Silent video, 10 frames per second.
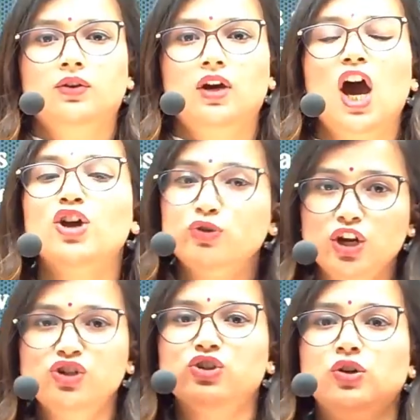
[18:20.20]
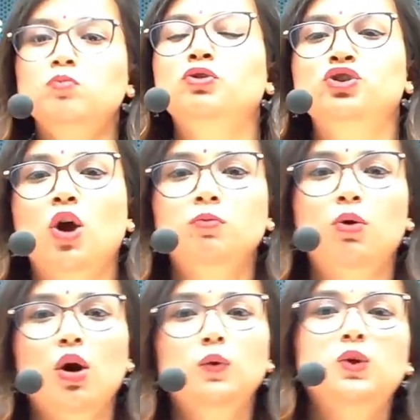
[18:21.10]
Aruna
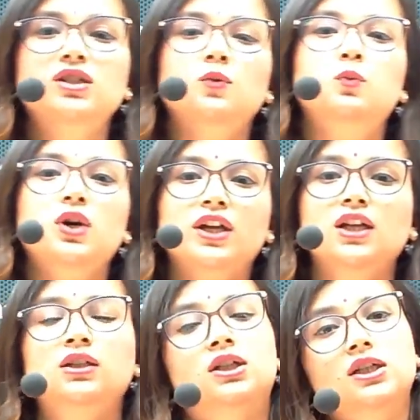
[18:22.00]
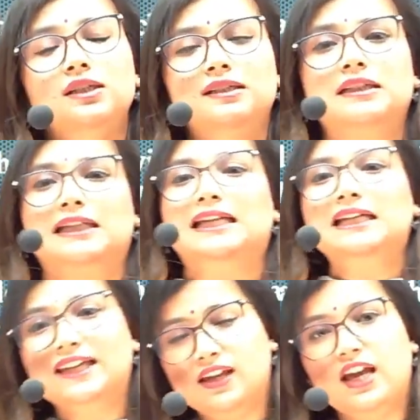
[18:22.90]
Schonborg was a working nurse in
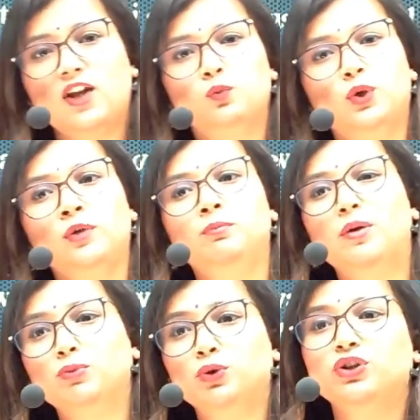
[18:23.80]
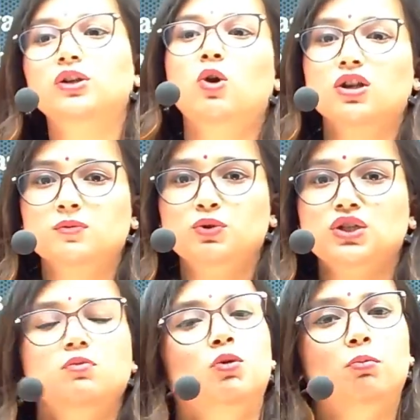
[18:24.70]
King Edward Memorial
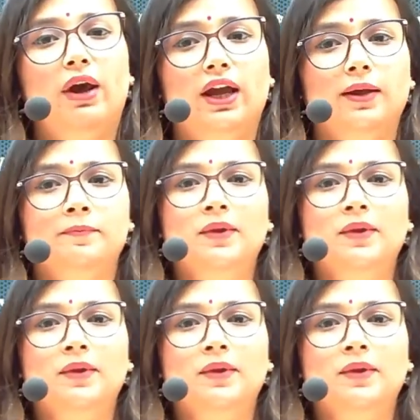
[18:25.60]
Hospital, Mumbai.